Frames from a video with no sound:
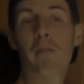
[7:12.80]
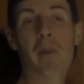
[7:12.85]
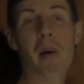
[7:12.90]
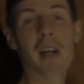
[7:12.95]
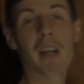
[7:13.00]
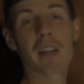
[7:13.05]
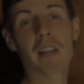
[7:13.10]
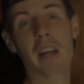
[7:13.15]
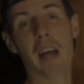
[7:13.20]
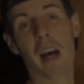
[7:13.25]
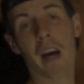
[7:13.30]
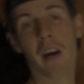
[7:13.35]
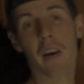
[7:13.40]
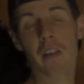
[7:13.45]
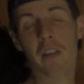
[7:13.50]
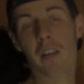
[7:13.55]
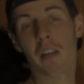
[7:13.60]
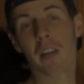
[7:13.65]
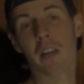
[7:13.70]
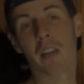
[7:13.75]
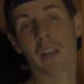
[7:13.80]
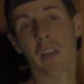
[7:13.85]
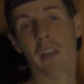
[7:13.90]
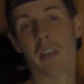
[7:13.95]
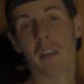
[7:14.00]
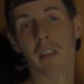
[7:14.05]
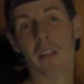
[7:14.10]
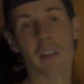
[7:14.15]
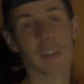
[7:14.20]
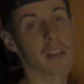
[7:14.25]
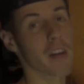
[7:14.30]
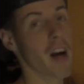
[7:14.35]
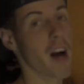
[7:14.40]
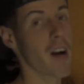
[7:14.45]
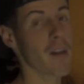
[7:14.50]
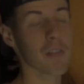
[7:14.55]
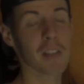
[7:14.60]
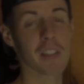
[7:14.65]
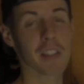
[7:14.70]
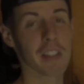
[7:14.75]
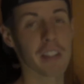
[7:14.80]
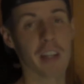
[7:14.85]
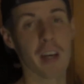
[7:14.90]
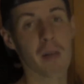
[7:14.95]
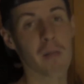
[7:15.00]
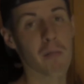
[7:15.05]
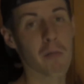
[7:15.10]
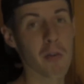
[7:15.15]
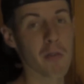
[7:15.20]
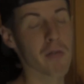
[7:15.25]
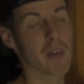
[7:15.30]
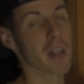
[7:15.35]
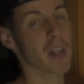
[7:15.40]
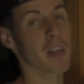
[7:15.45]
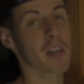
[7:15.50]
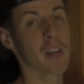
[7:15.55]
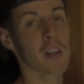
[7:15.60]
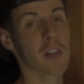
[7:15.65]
bedded down, they're obviously not moving.